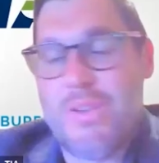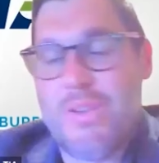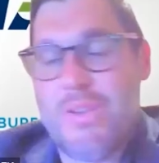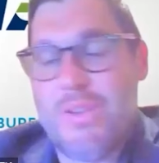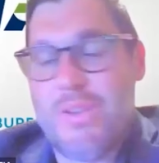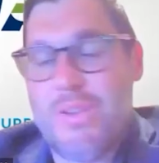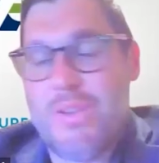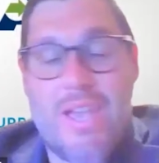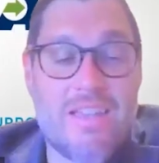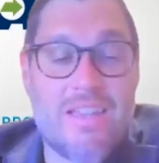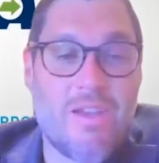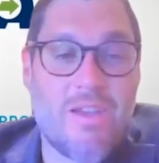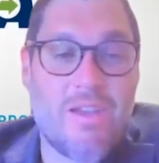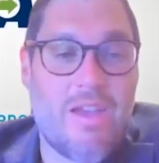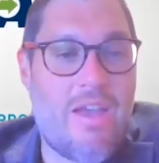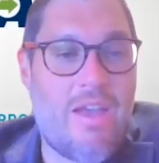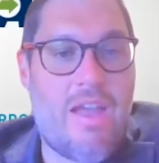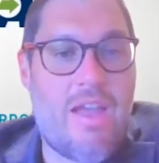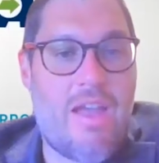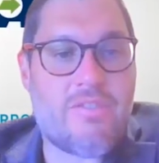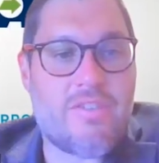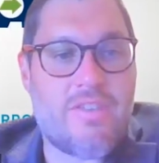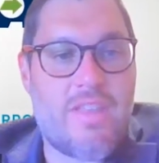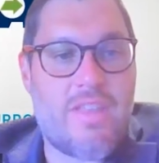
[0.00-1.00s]
So
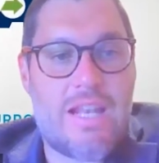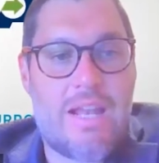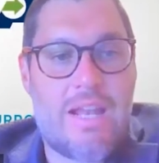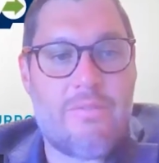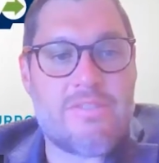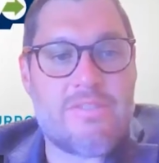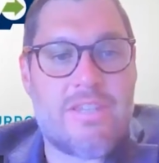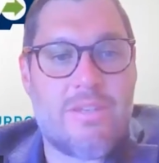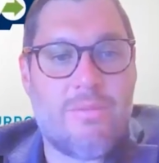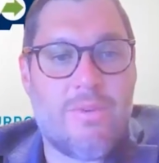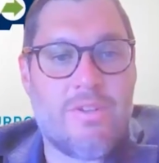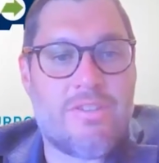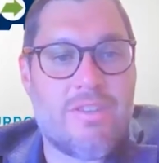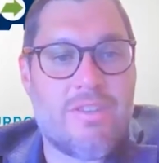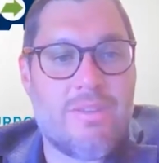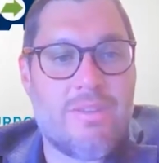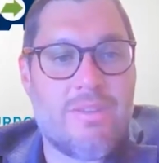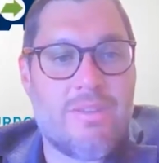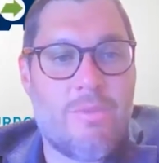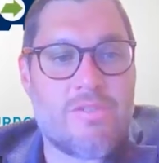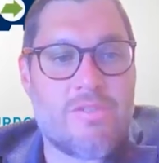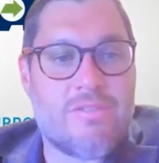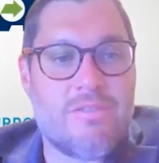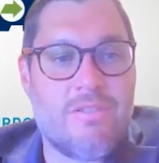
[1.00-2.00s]
after that, obviously went
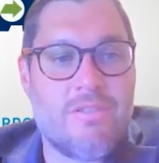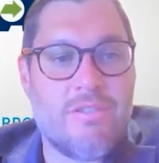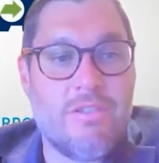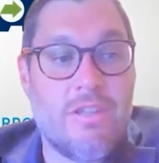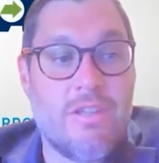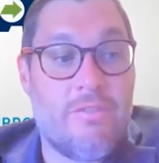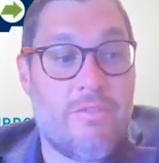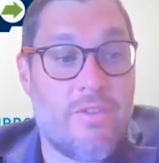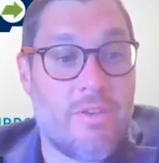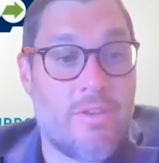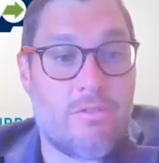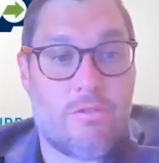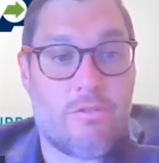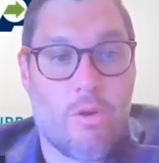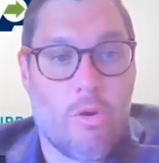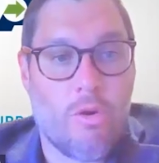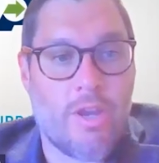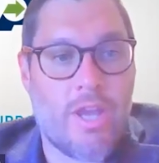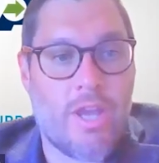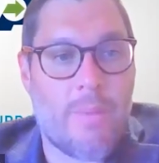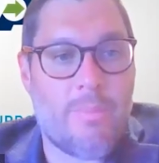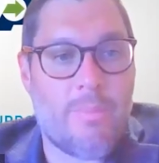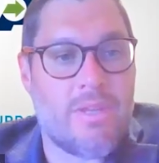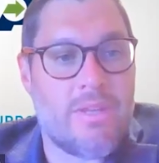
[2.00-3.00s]
to
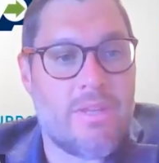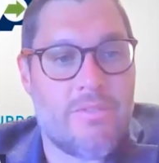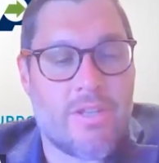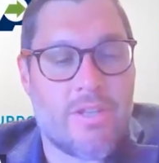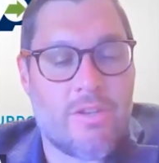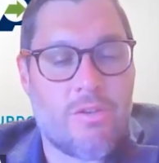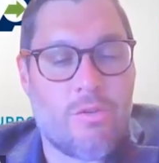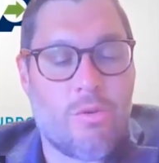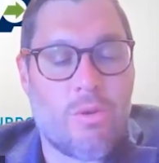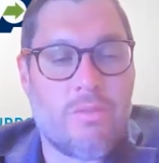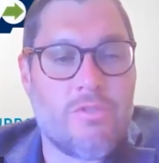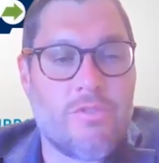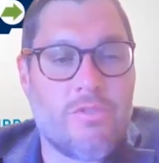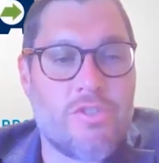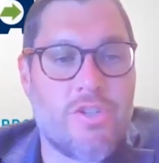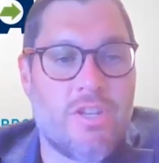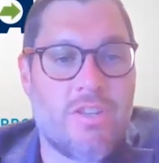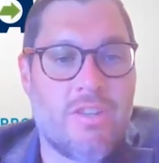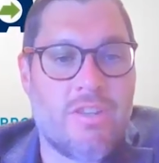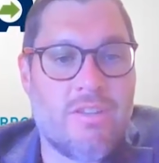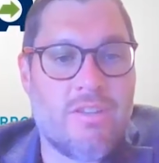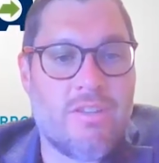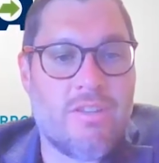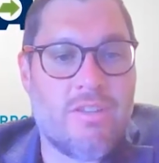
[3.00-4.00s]
growing up and living in Northern
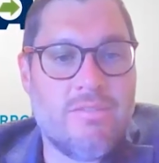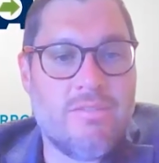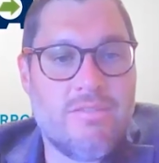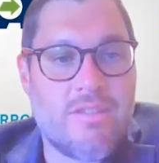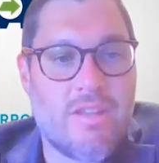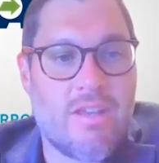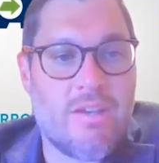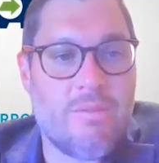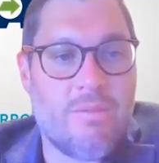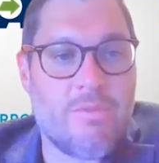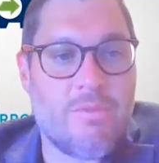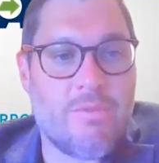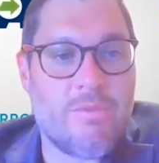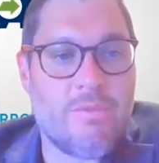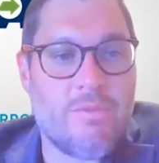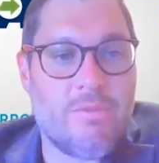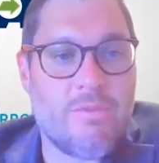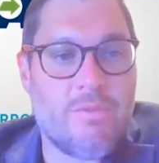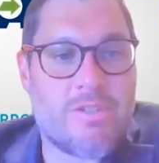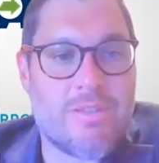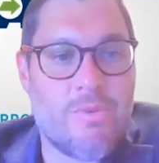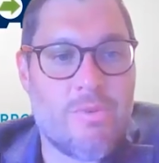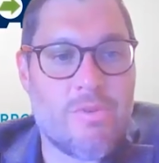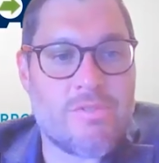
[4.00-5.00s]
Virginia, went to
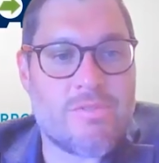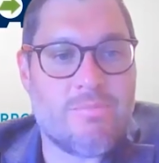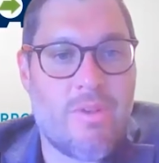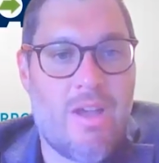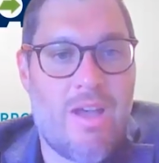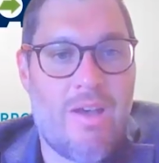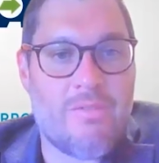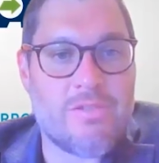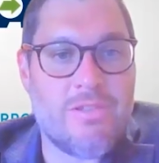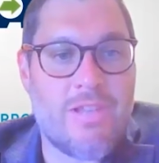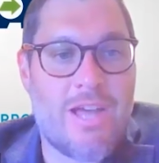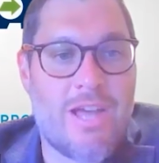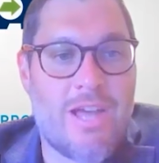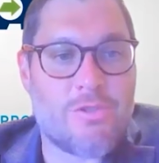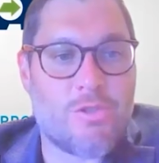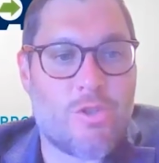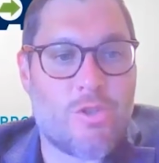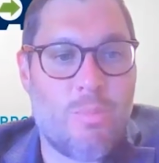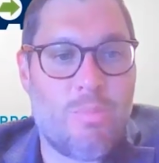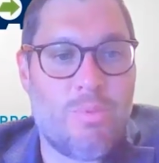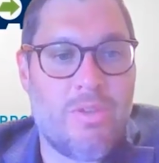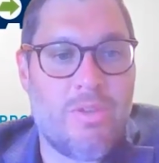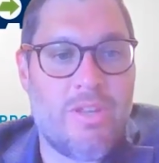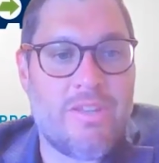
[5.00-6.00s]
the most
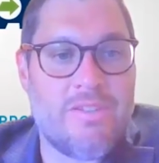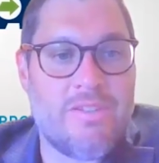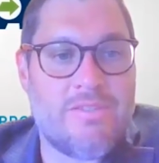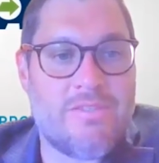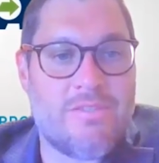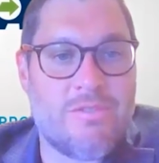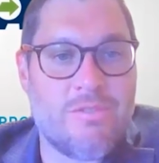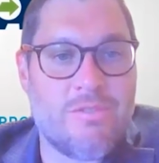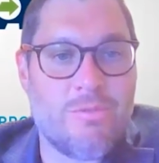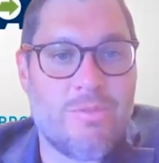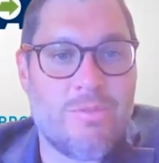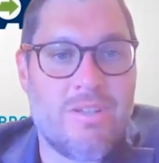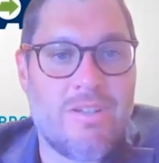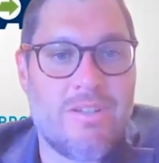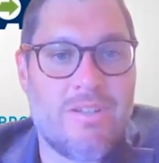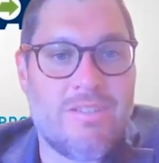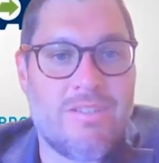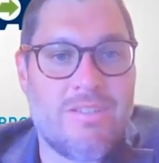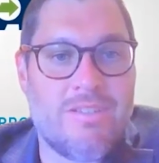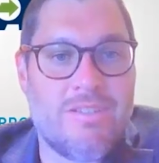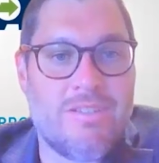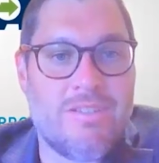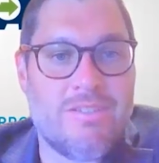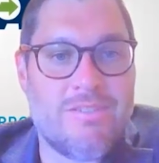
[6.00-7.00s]
logical place
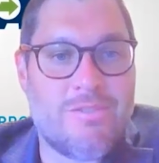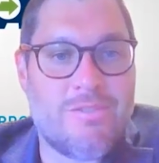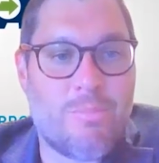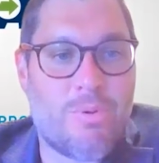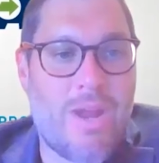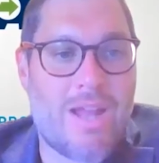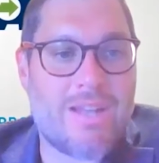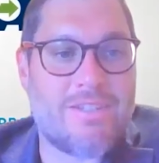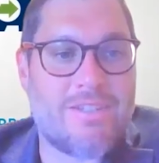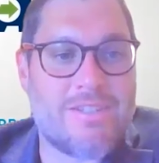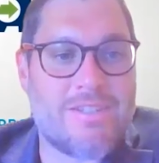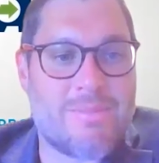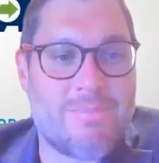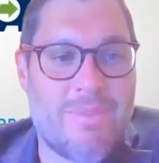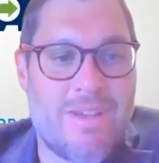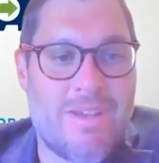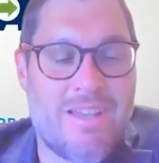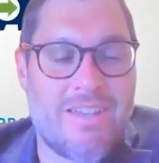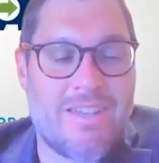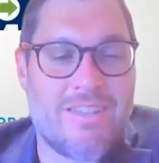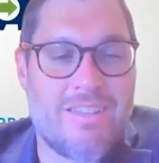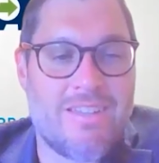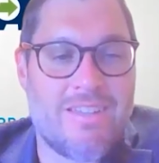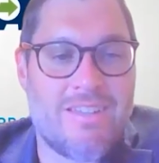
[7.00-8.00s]
to practice
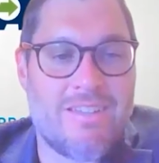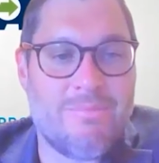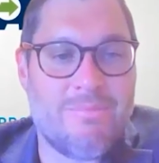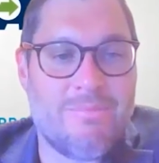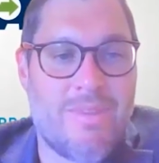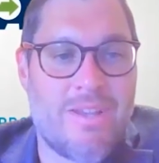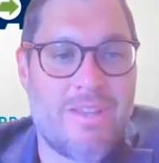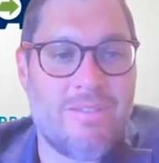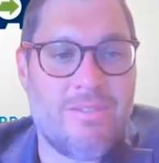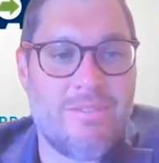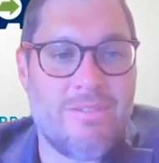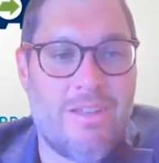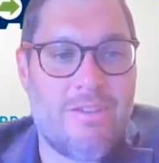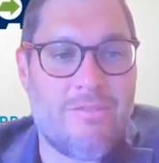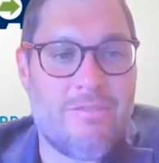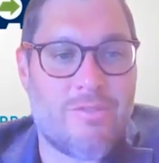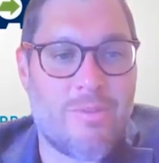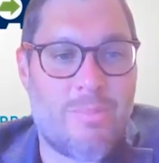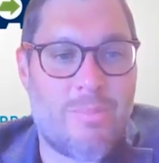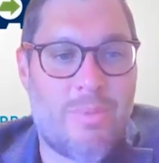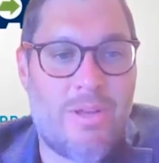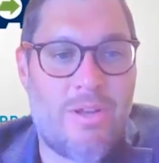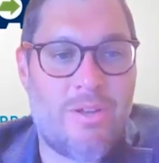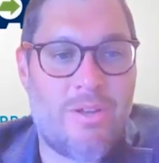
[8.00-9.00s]
my
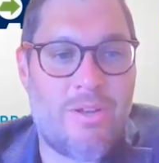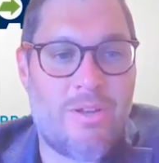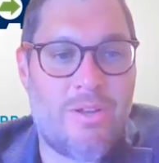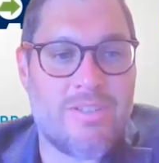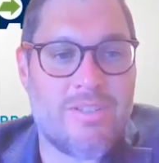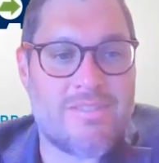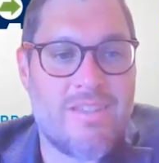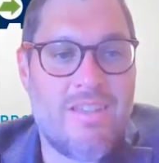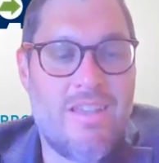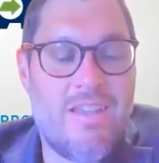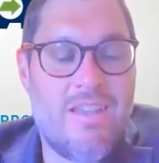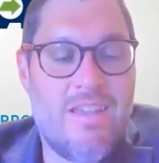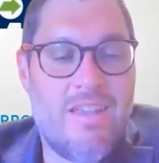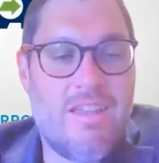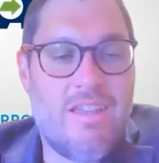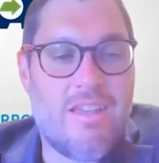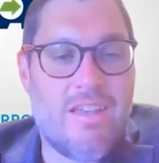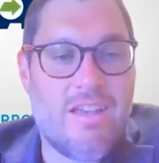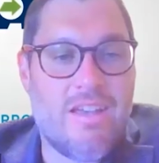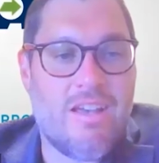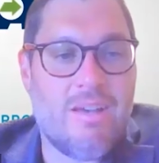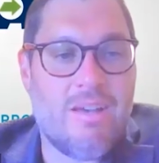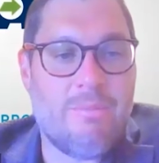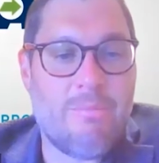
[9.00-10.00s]
love for politics.
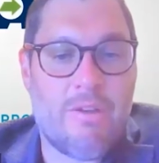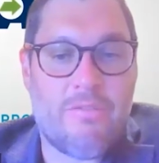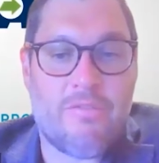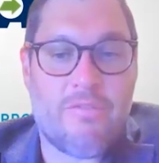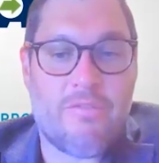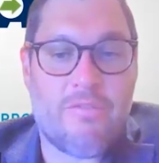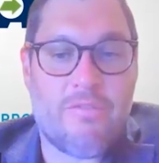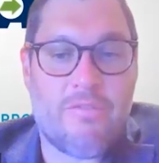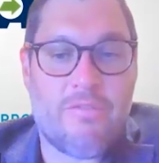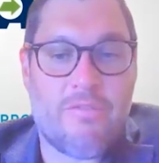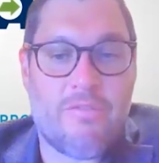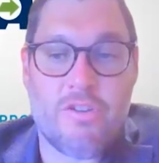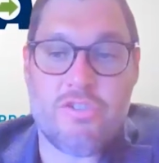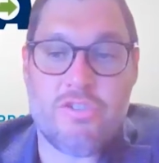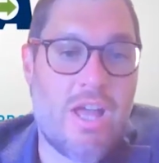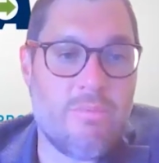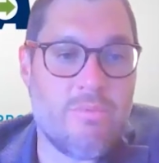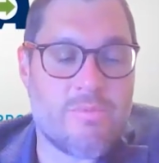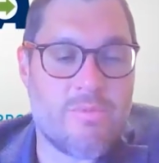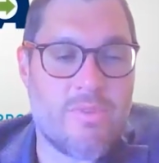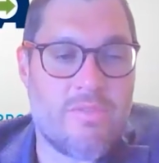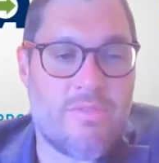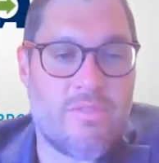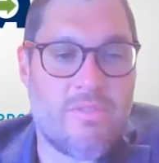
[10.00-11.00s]
My first
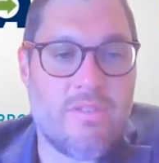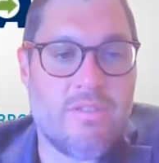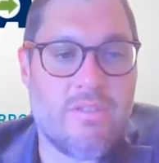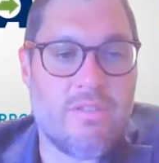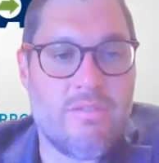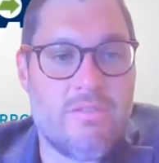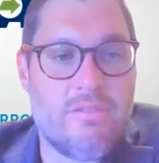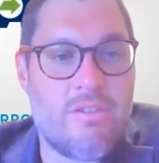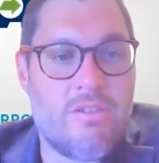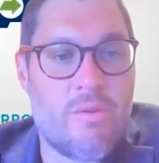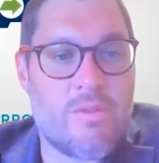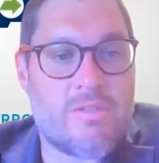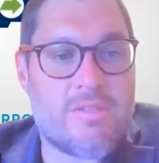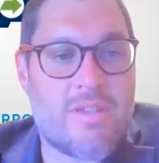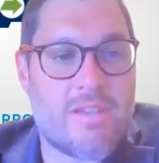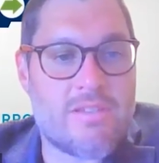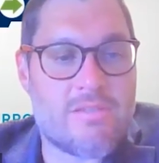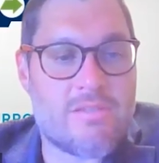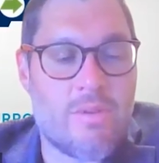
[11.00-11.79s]
job was with the U.S.